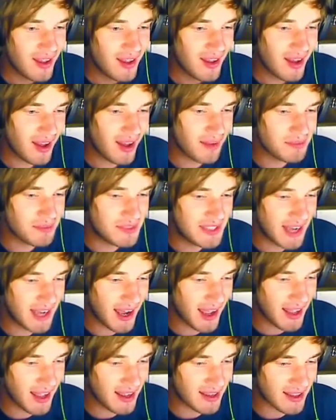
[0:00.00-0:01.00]
I'm
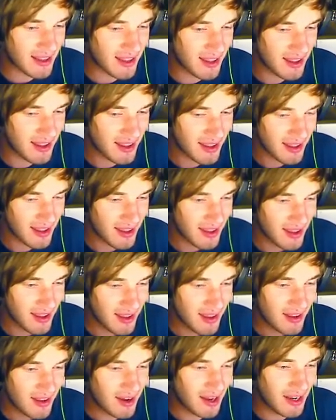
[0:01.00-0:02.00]
dying.
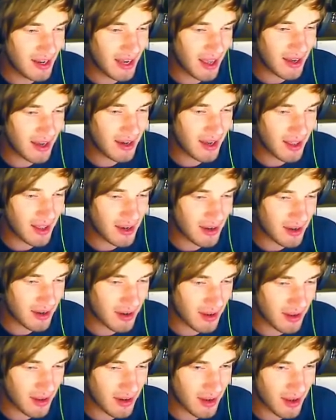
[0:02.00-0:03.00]
Oh, lad, no, no,
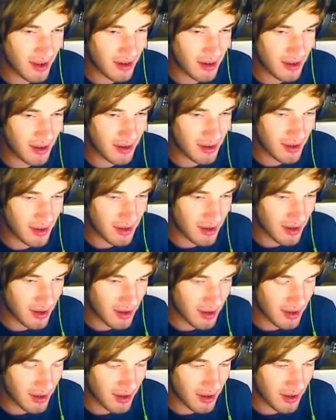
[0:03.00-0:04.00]
no, no, no, no, no,
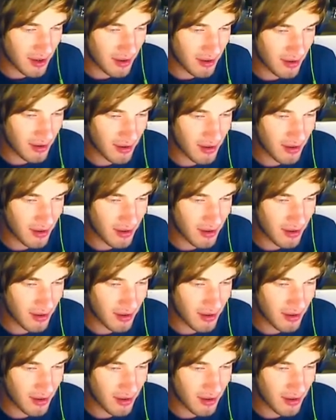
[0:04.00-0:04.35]
no, no.